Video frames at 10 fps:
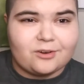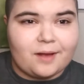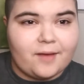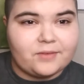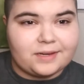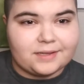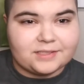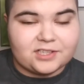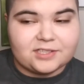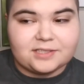I don't have any
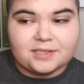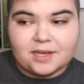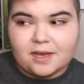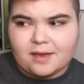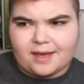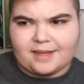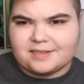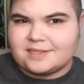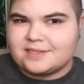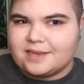lizards,
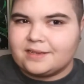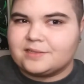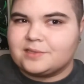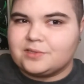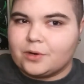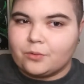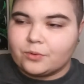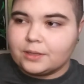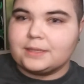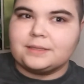and snakes
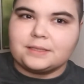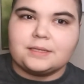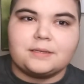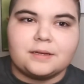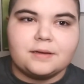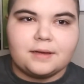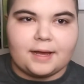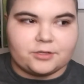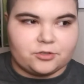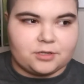don't really need
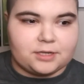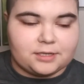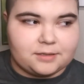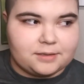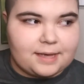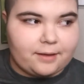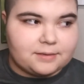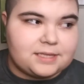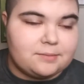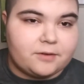extra
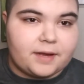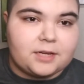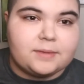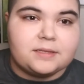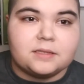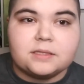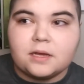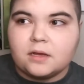calcium or vitamins.